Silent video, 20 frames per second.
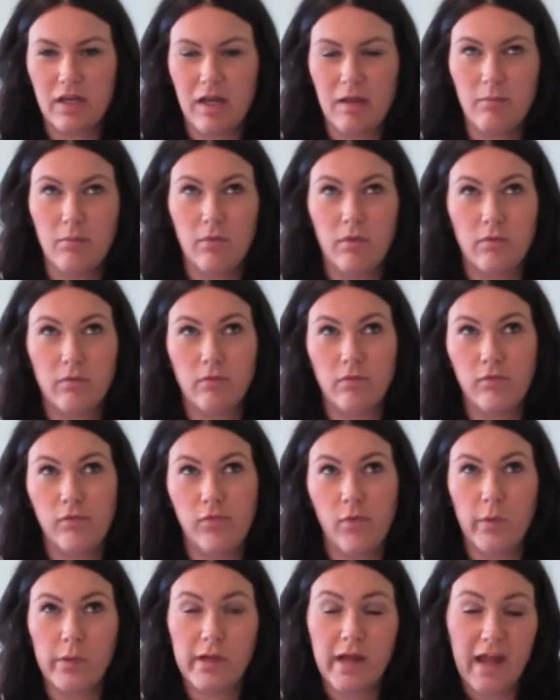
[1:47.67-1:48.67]
I'm
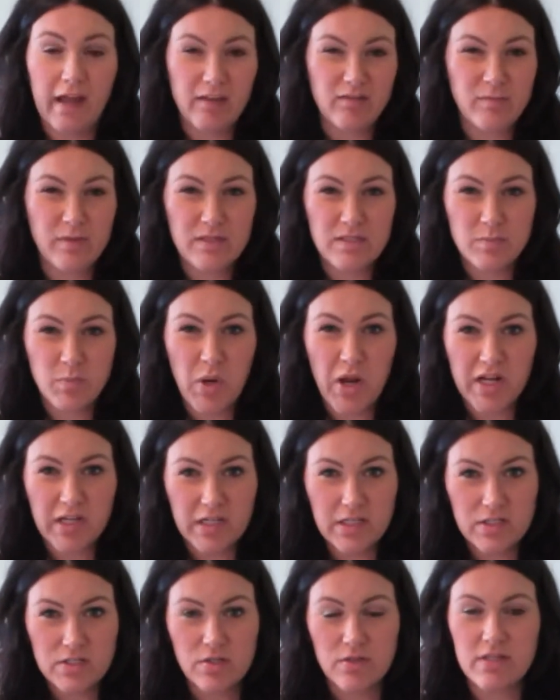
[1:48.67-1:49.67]
4.5 months
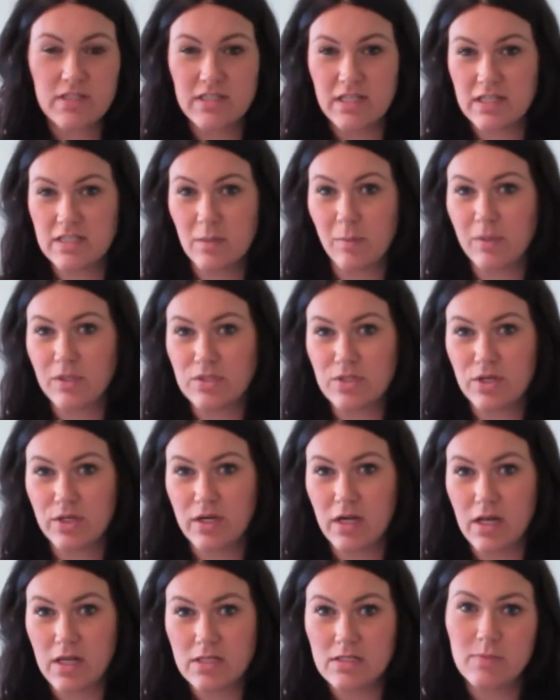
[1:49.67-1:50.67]
pregnant, so this is a
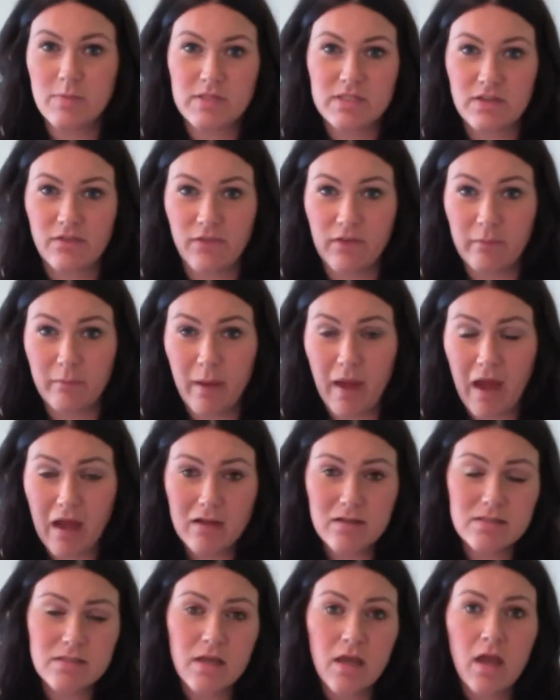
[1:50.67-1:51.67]
maternity specific
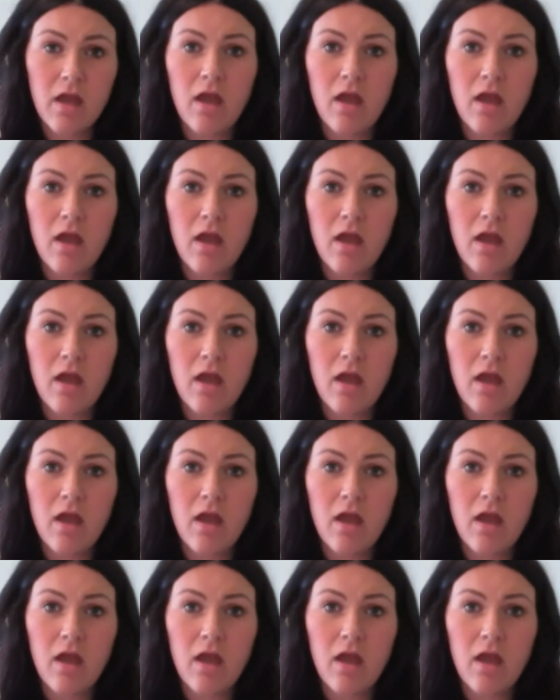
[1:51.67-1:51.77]
box.